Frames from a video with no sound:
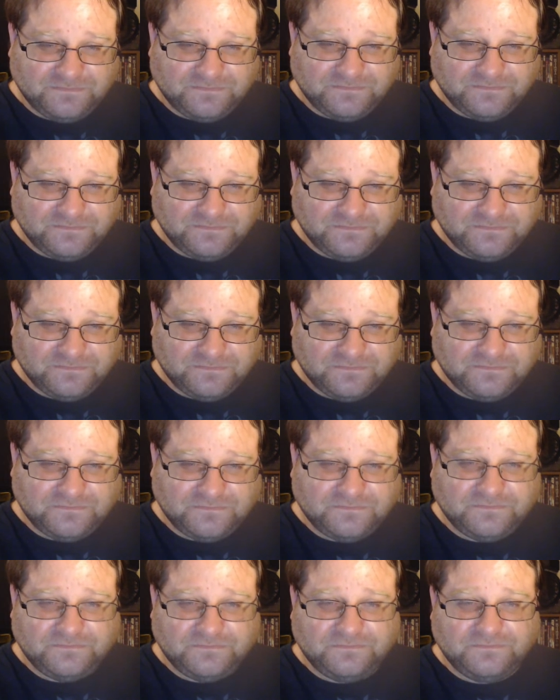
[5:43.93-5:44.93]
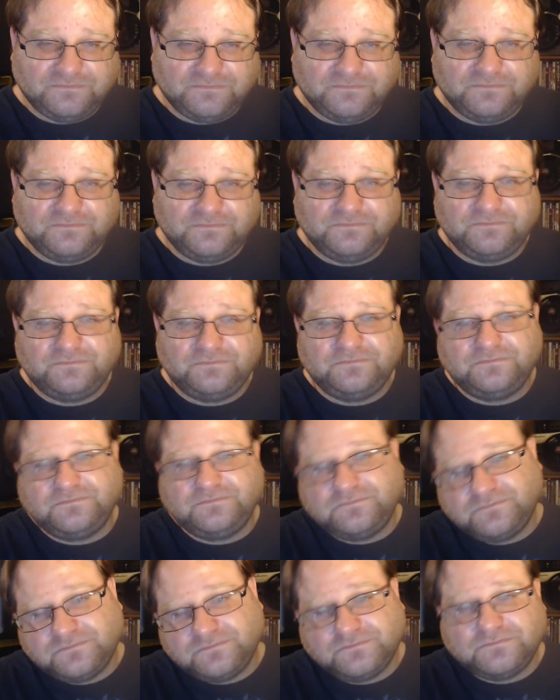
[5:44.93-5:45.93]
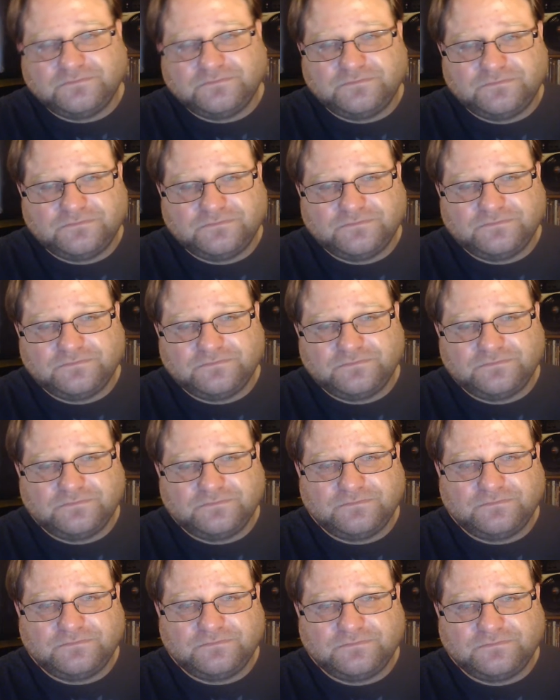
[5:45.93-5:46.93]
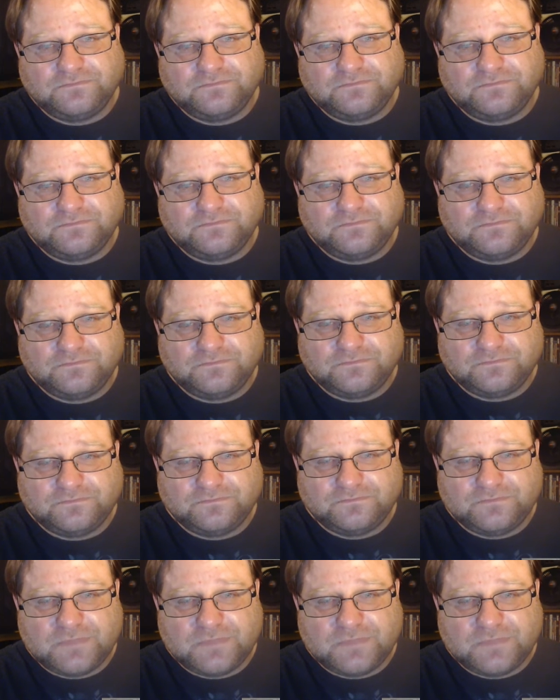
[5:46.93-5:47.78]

Nothing is said.